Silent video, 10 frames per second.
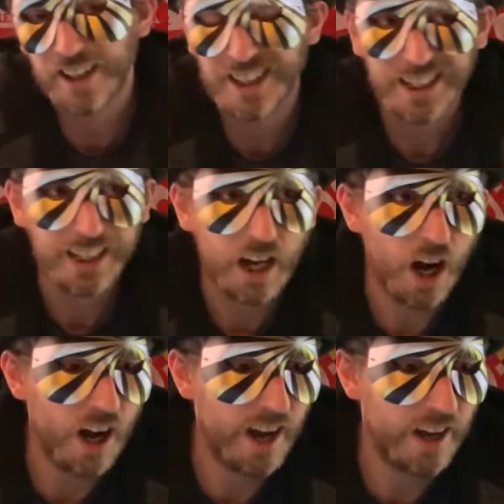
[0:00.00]
that, and
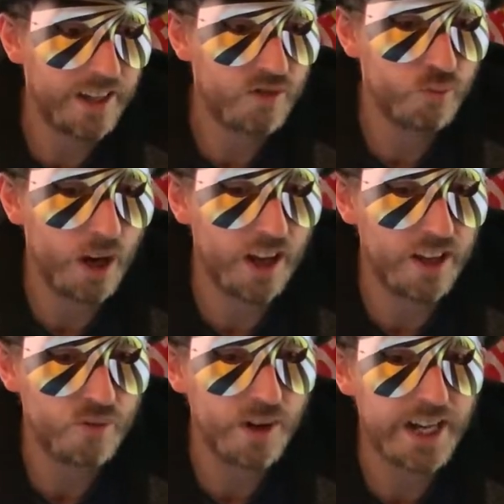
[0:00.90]

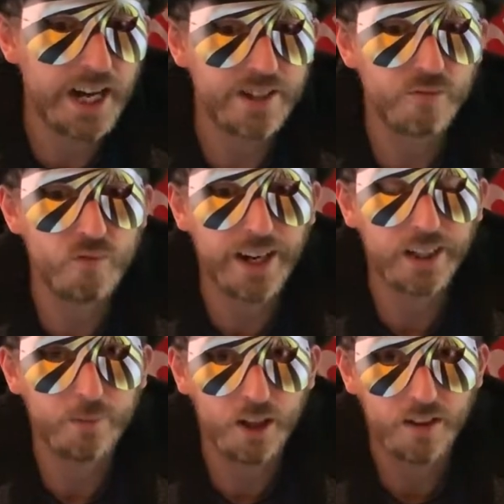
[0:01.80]
it's really hard to
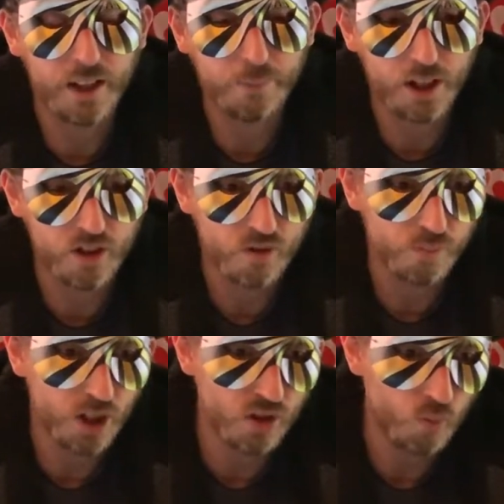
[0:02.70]
rank them, I think, because
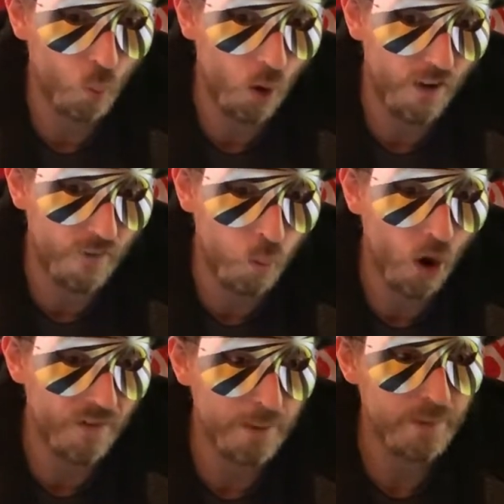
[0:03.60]

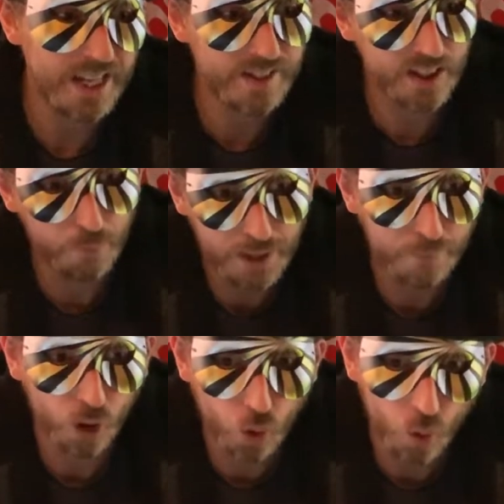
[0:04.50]
what they mean to the
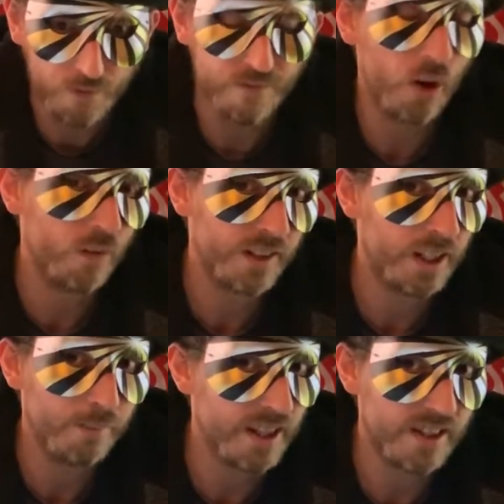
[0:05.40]
people who are involved
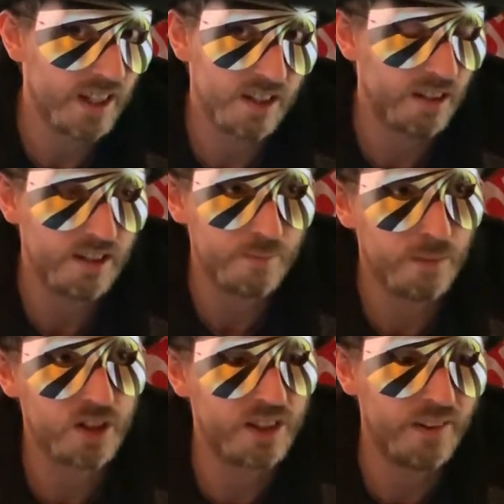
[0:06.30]
in them, it's a
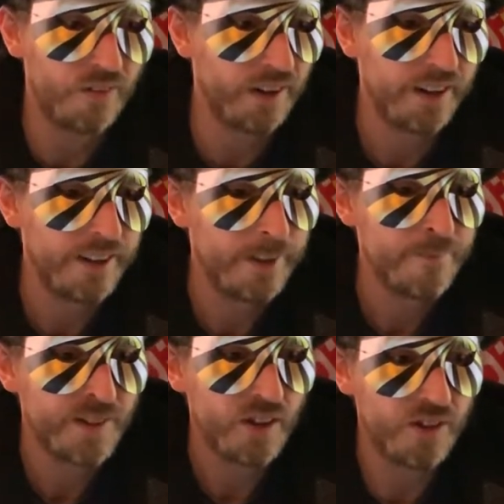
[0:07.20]
much different
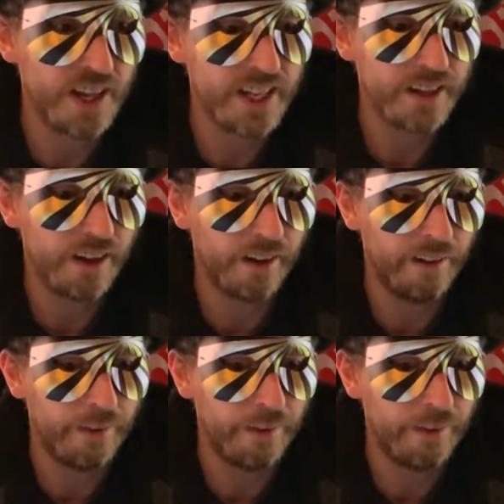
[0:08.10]
thing.